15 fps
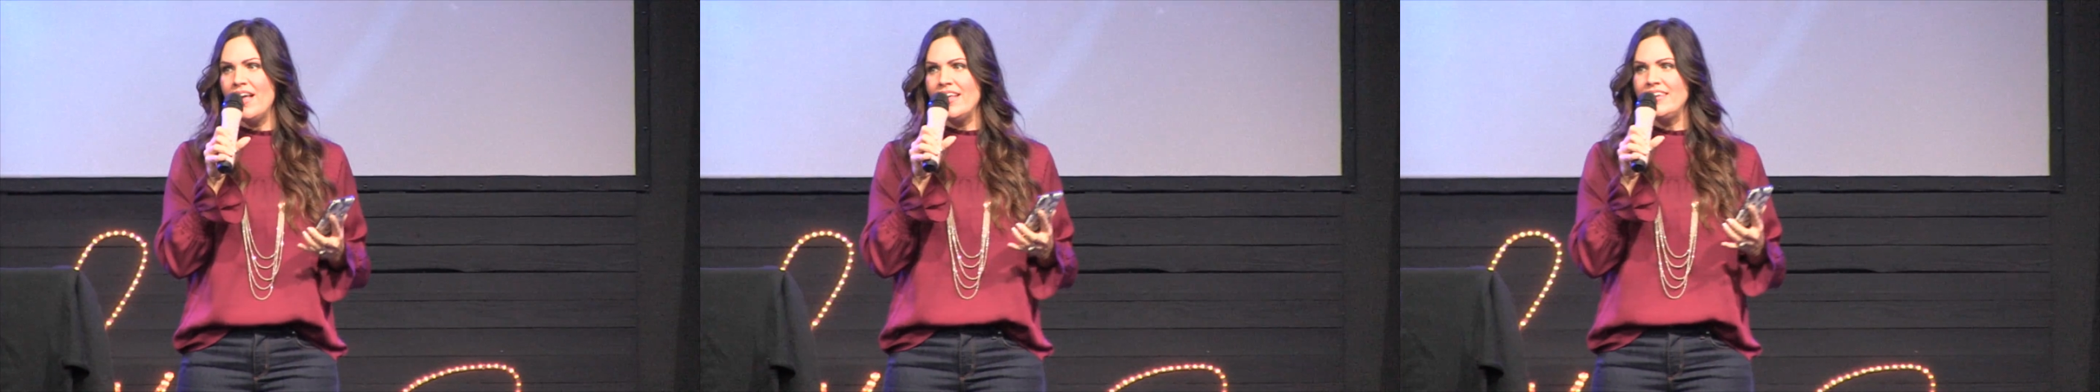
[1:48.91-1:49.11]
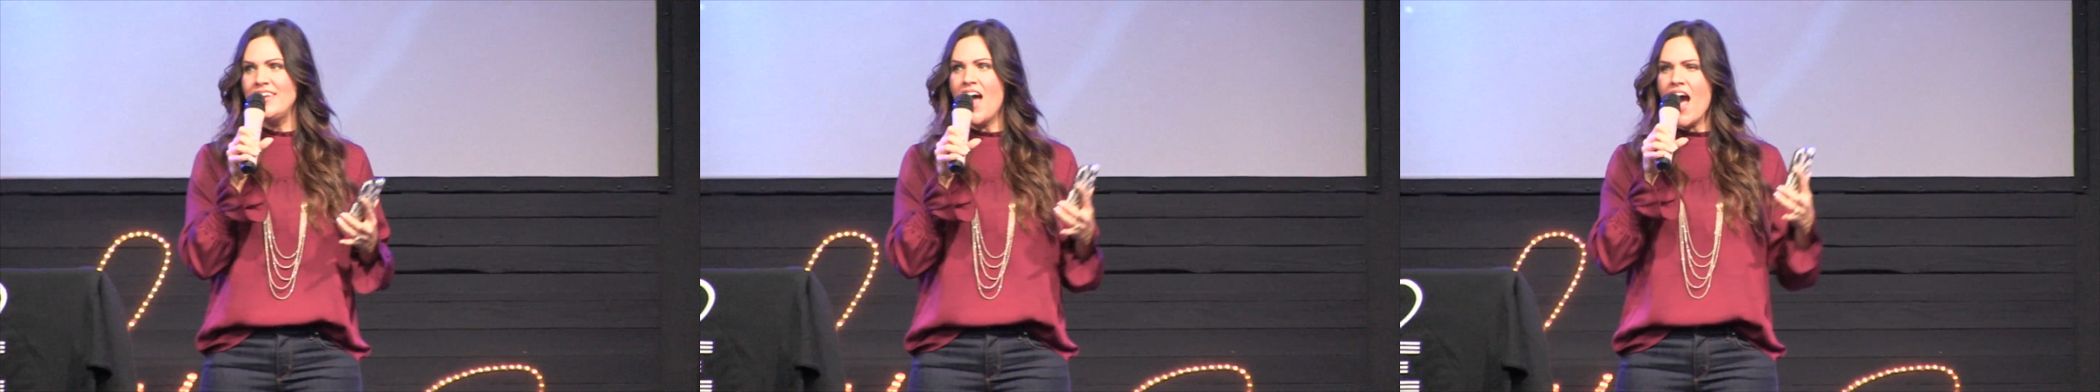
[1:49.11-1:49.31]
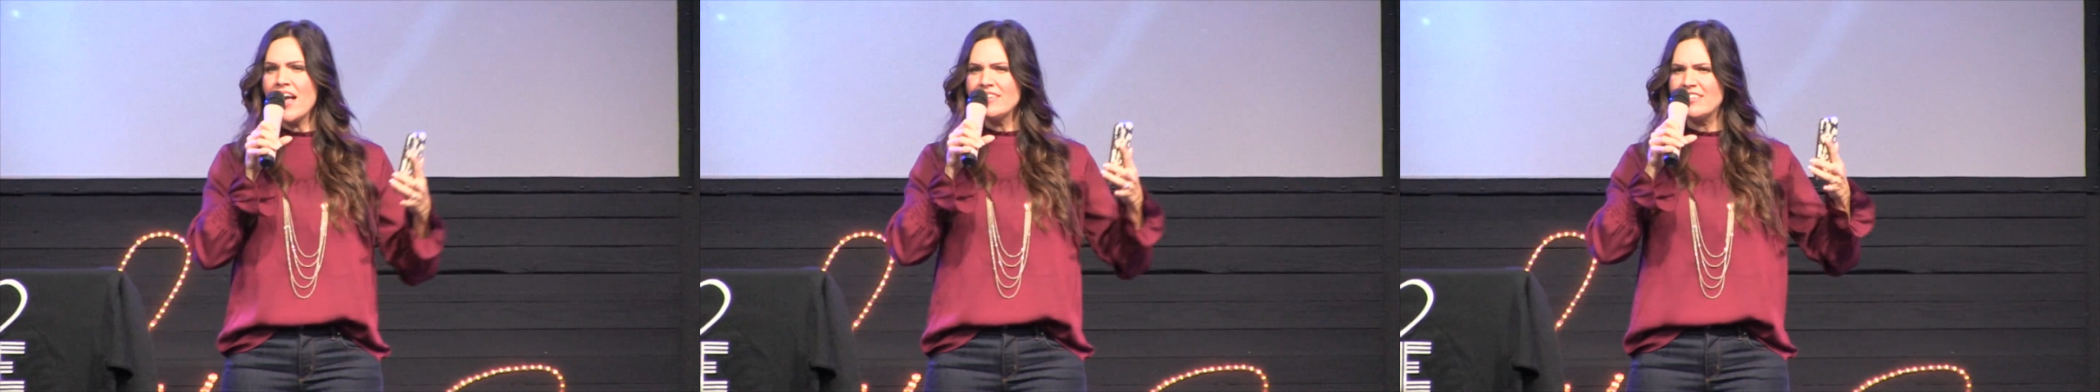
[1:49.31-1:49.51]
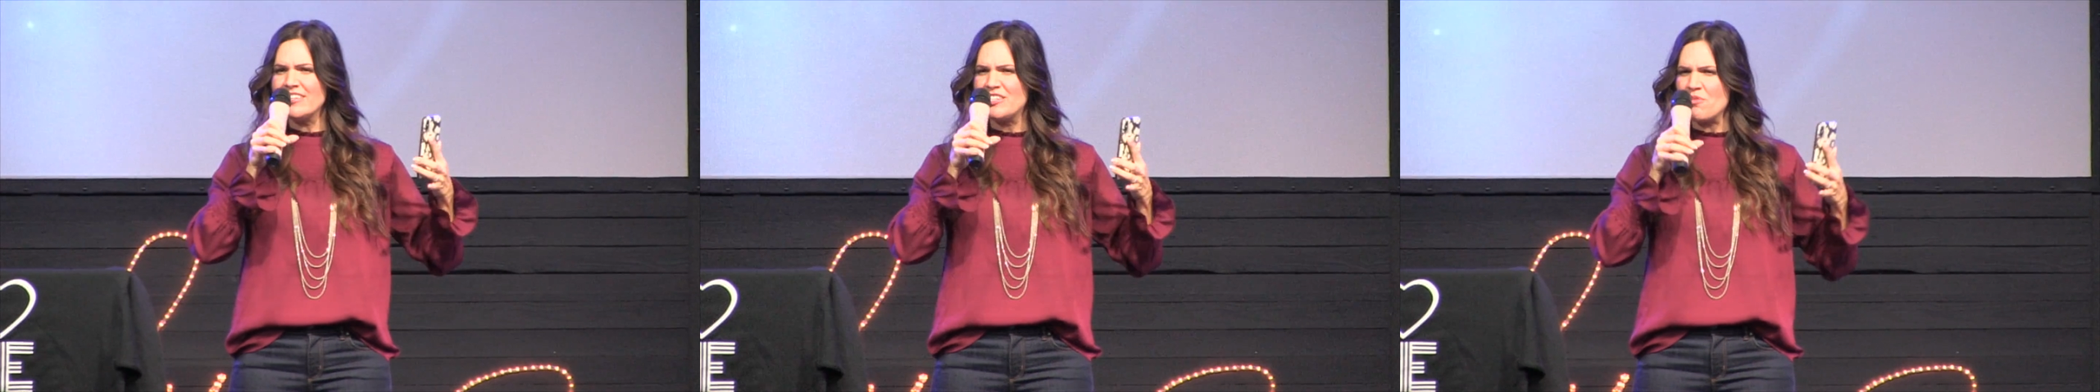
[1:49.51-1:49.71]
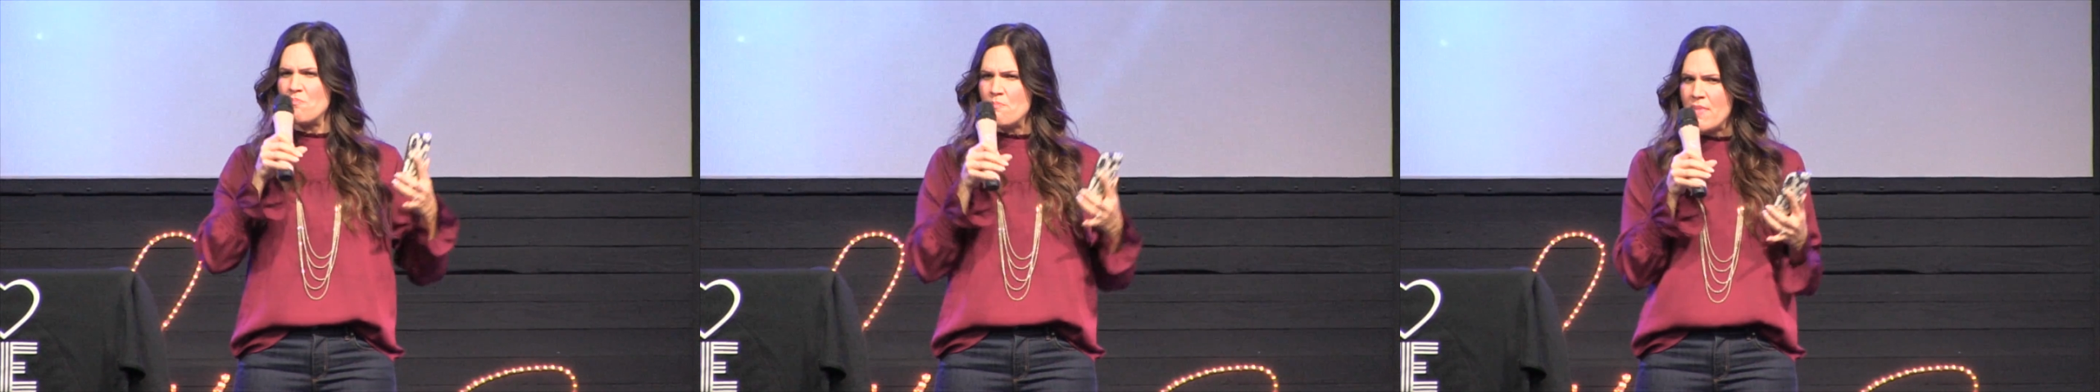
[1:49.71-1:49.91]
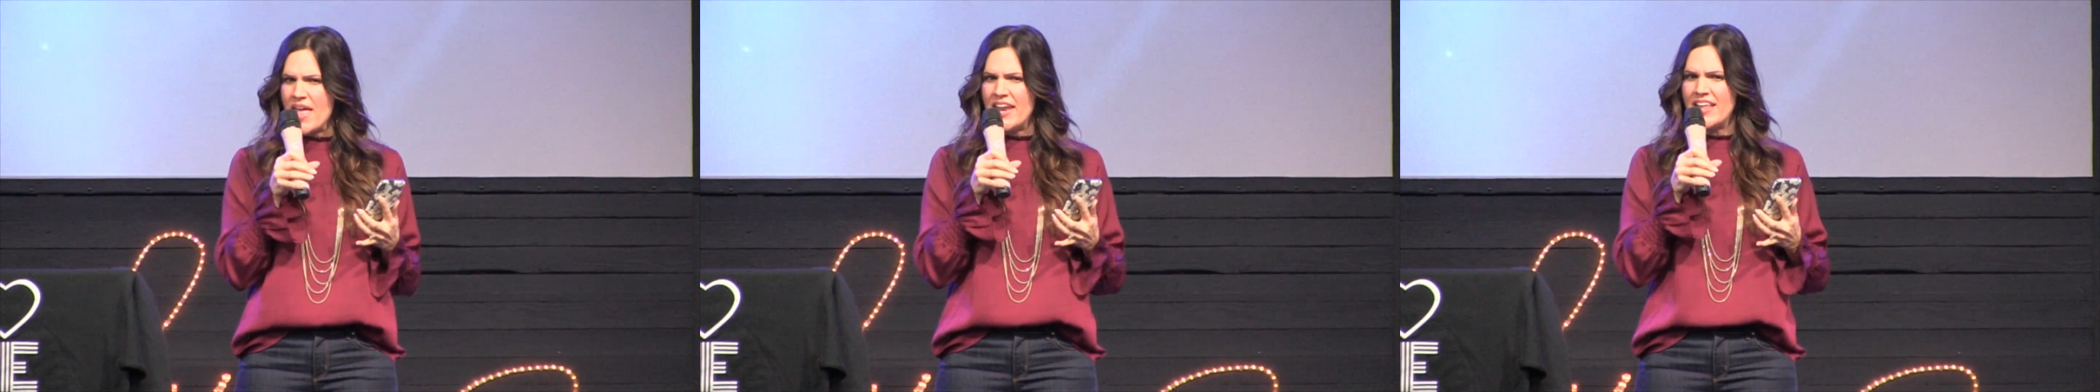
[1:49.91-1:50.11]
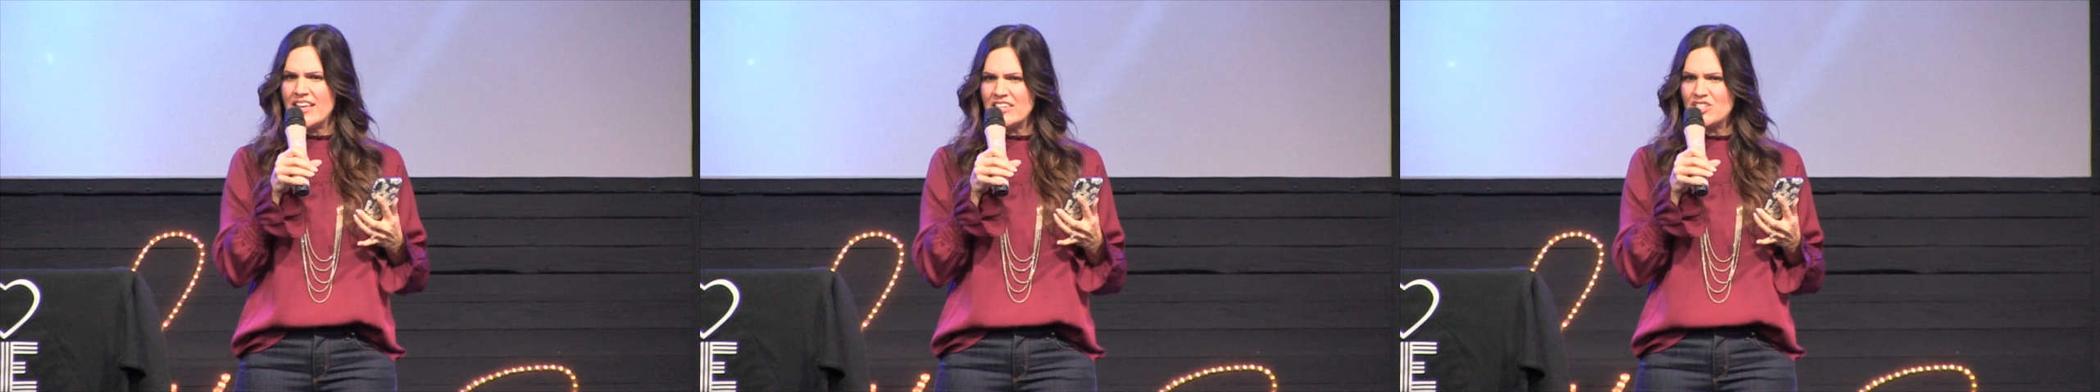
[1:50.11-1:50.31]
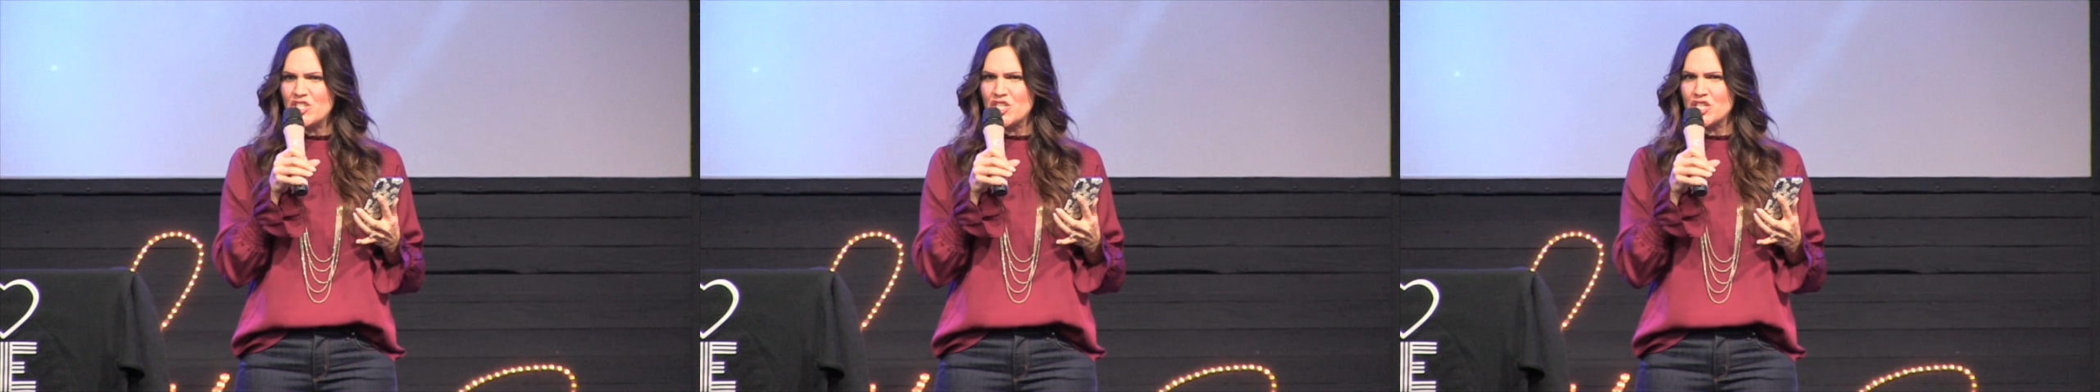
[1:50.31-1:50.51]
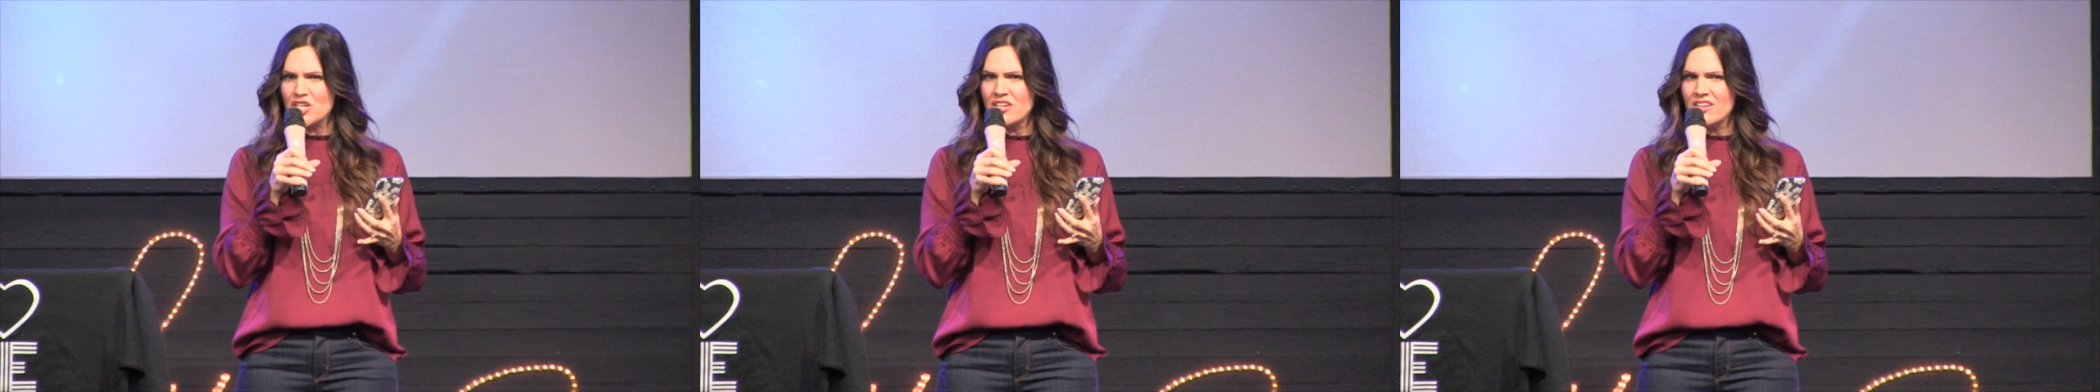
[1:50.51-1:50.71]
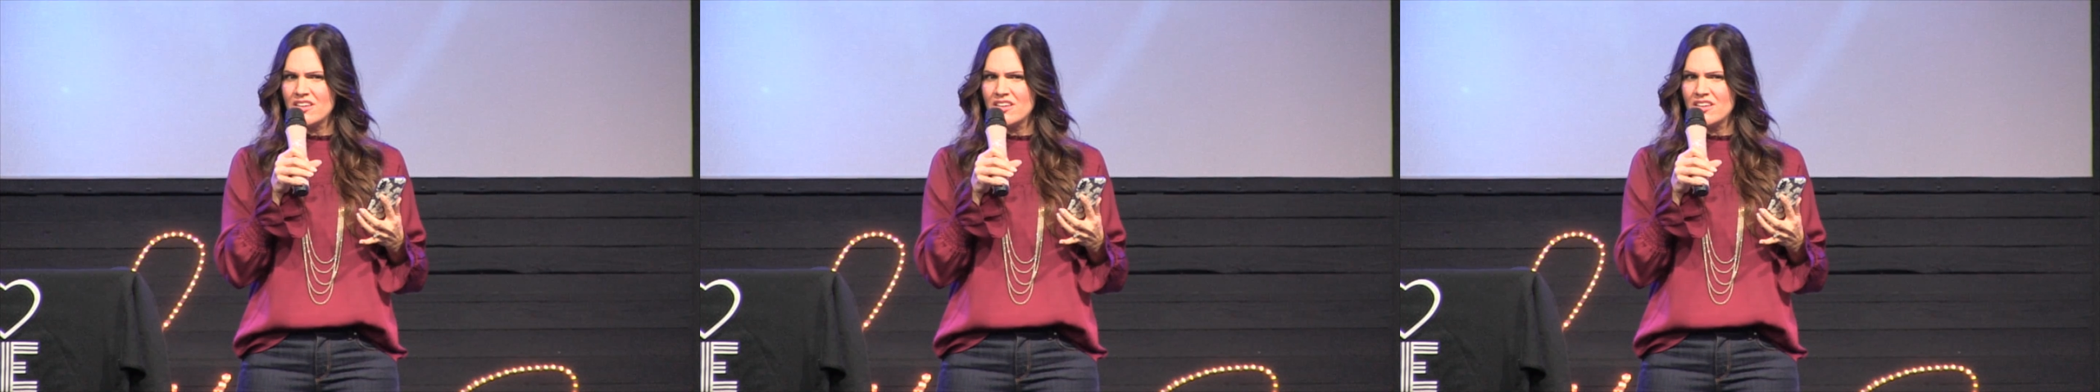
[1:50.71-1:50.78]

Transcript: not to diminish